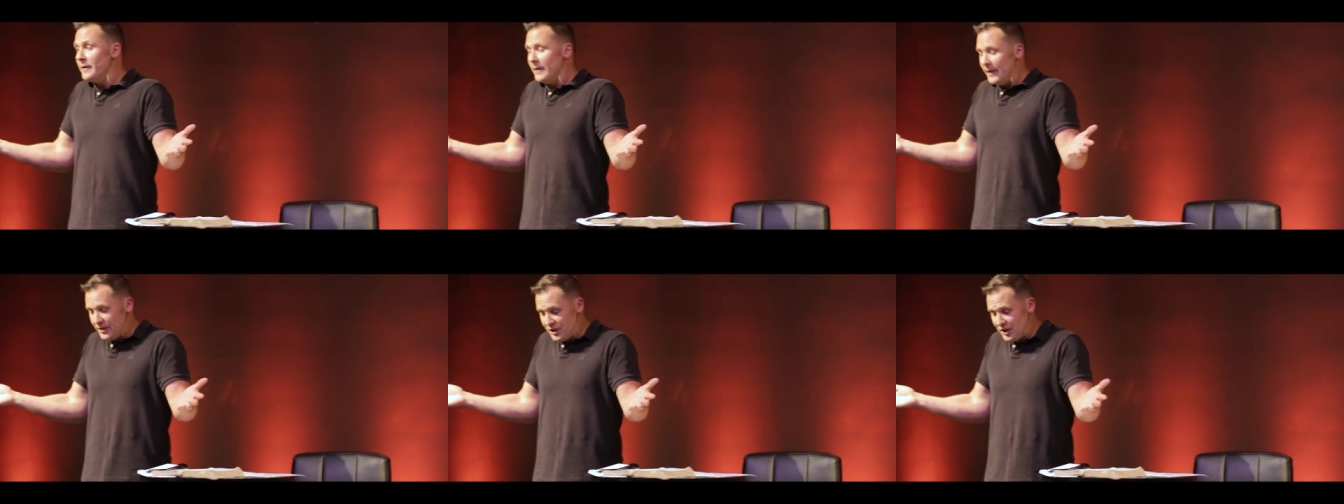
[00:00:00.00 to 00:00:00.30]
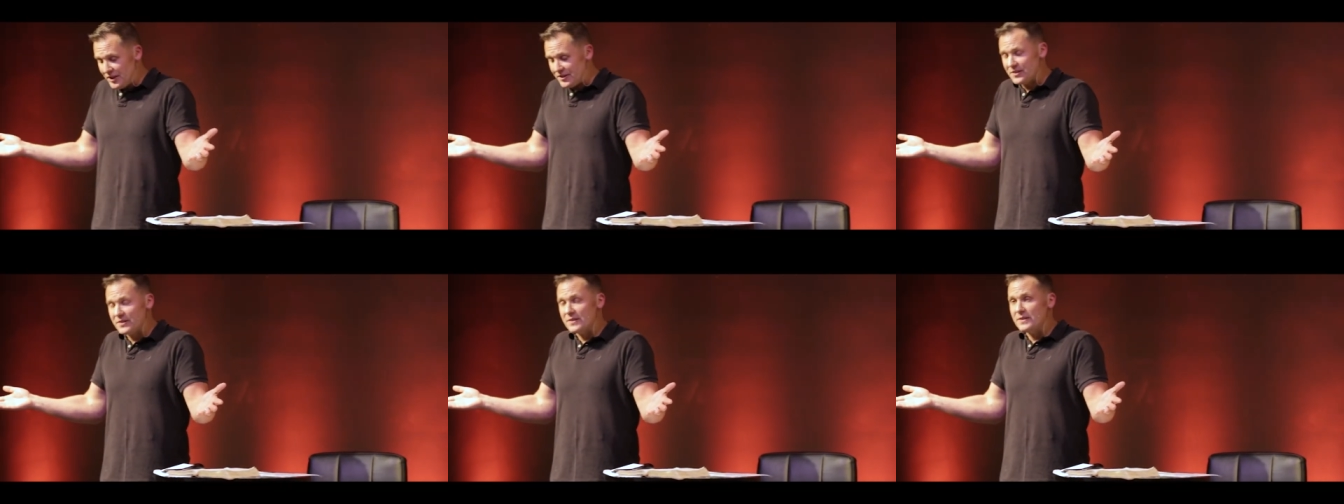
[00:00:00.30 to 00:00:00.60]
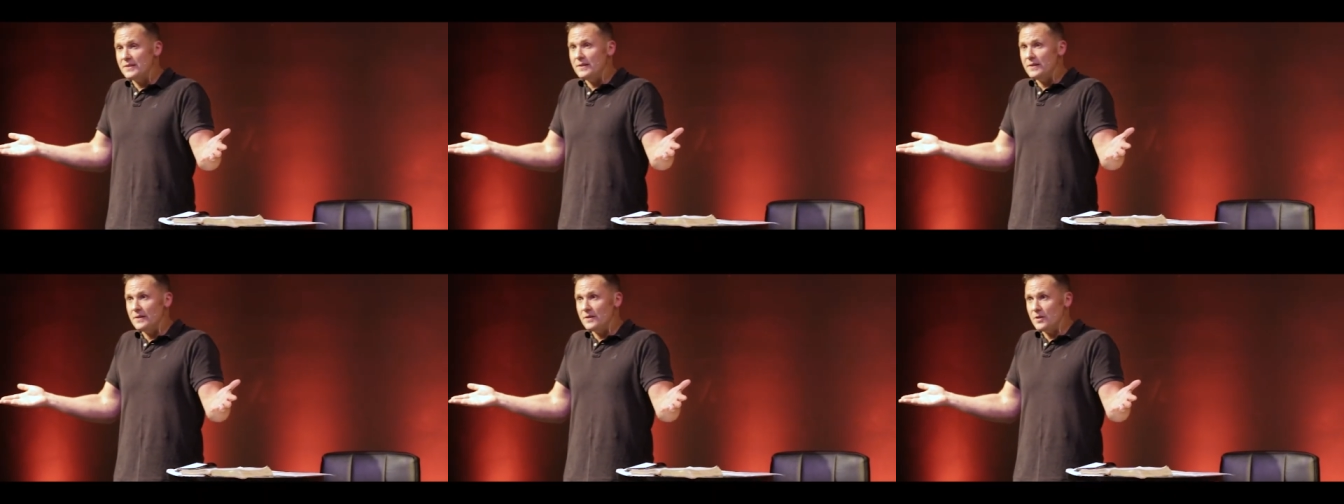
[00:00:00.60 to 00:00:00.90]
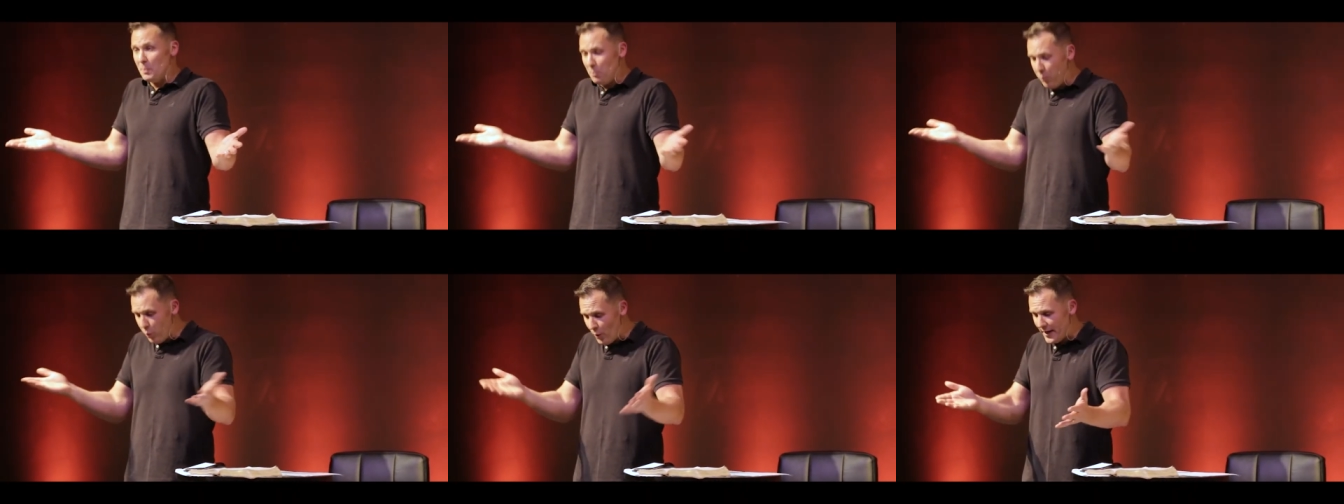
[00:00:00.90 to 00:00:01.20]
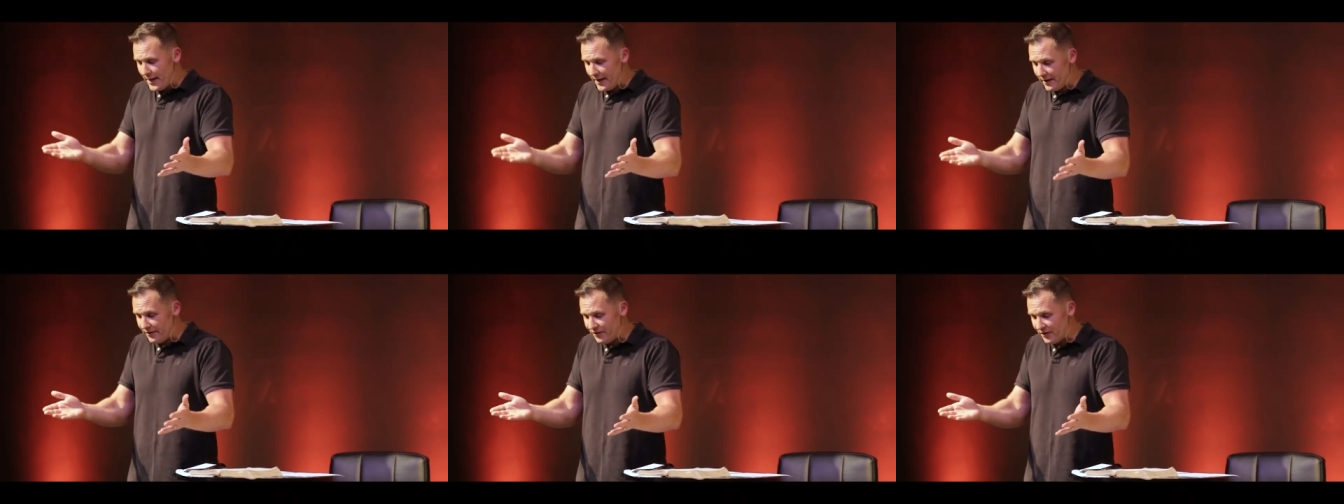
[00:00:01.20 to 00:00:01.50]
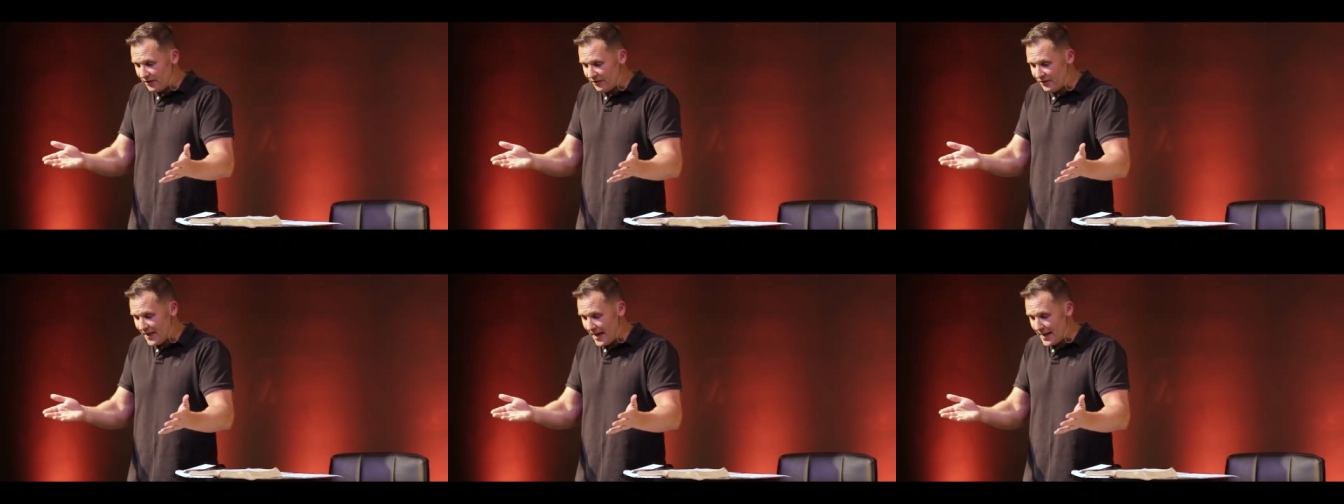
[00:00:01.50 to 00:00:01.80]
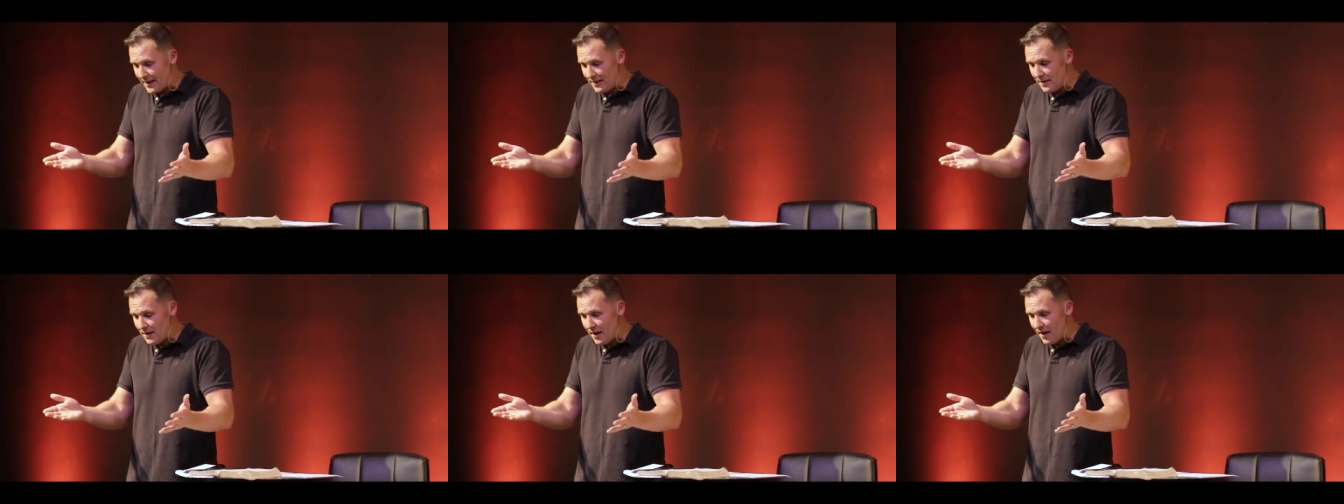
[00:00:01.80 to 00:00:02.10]
It just, the point is, is
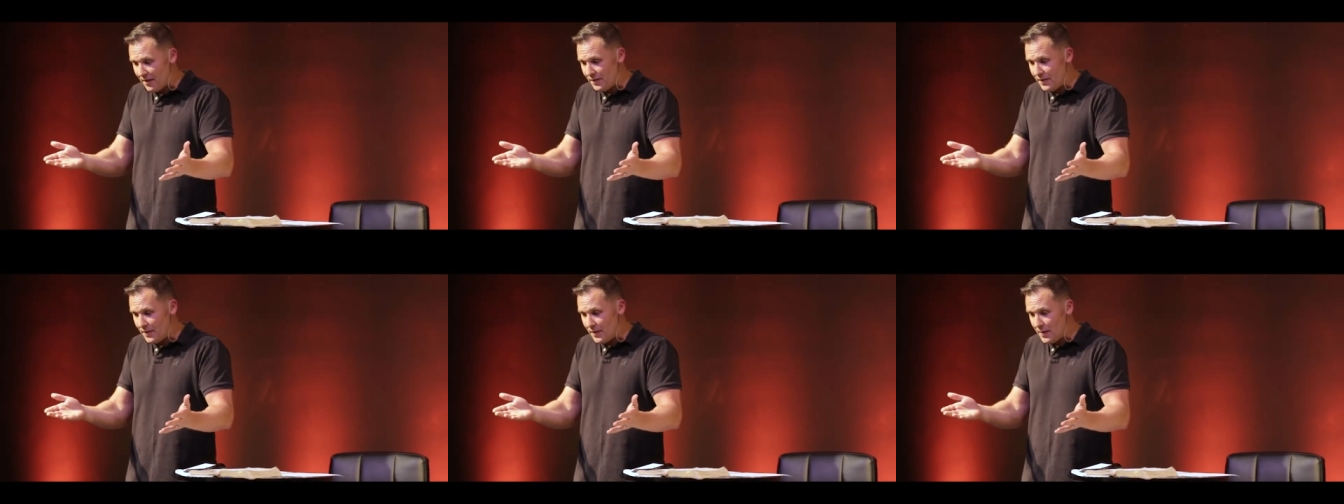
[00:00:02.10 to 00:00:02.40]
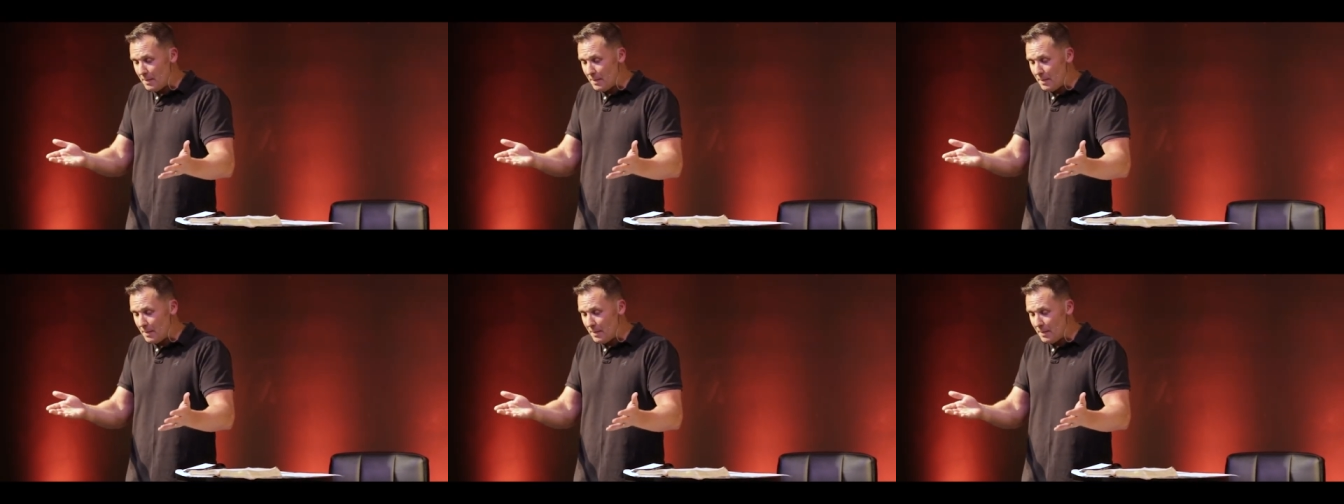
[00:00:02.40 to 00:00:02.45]
that